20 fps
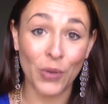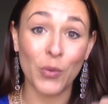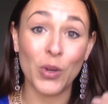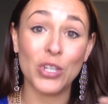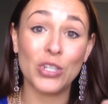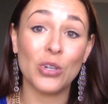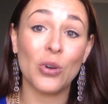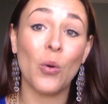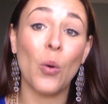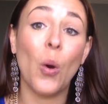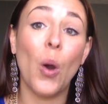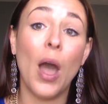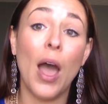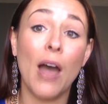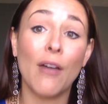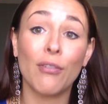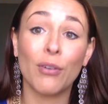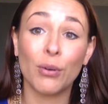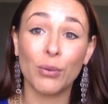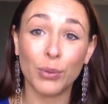we don't
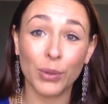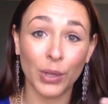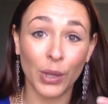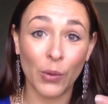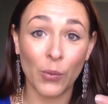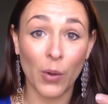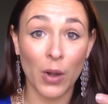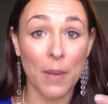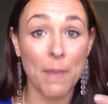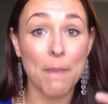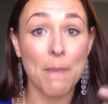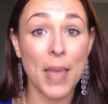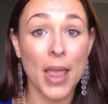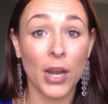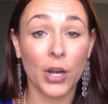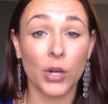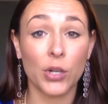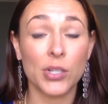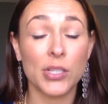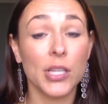ever really want to
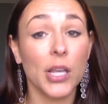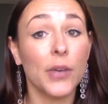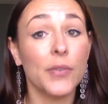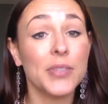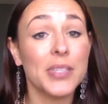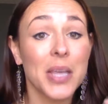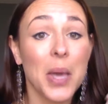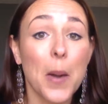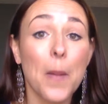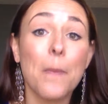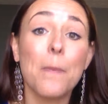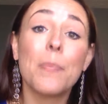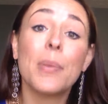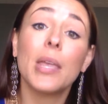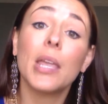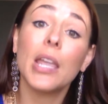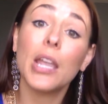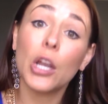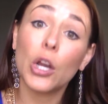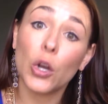make ourselves
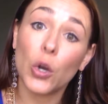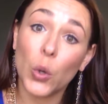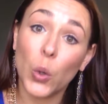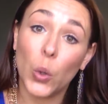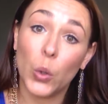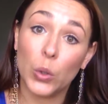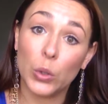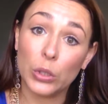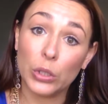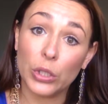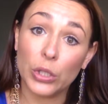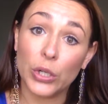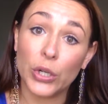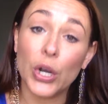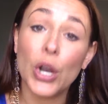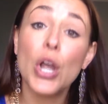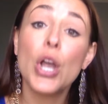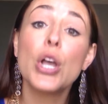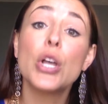appear older.